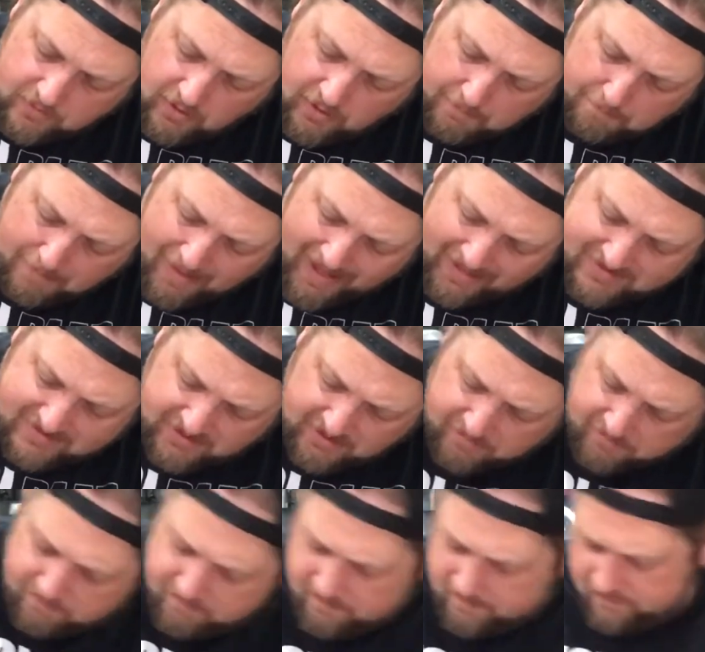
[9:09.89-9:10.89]

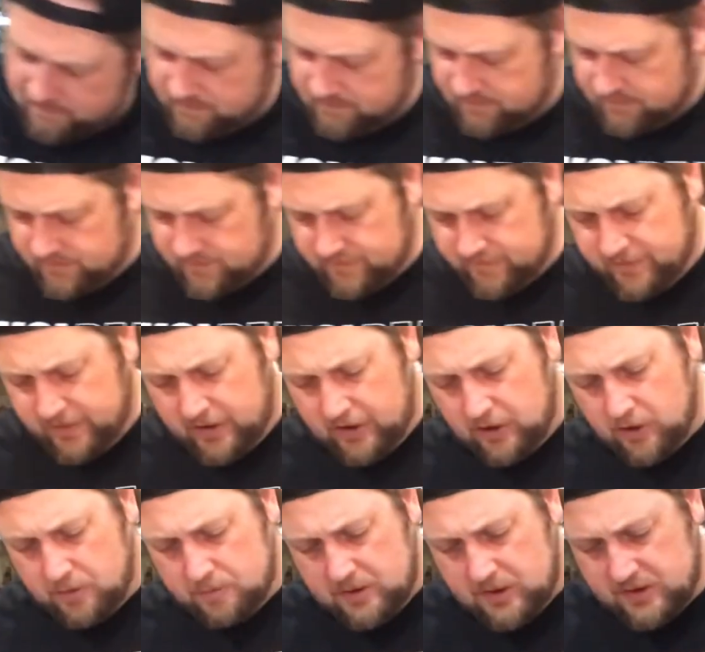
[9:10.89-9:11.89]
unboxing
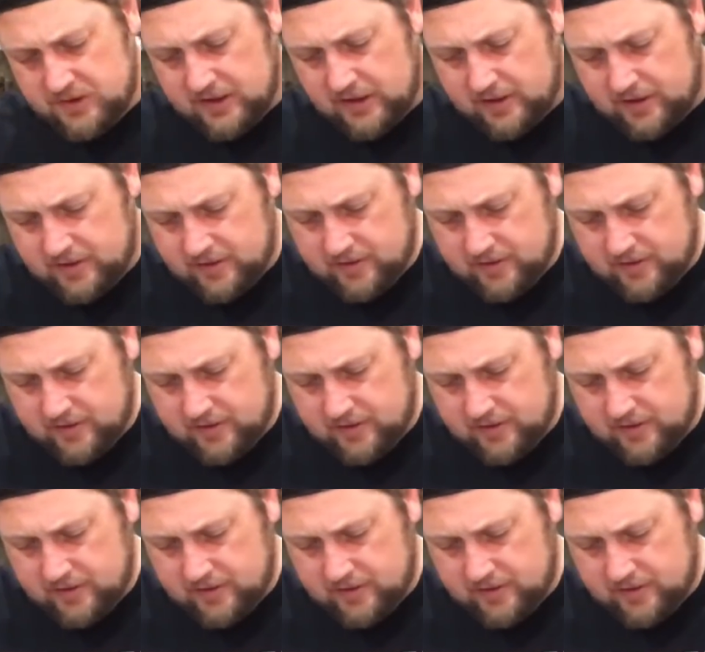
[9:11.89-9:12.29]
video music.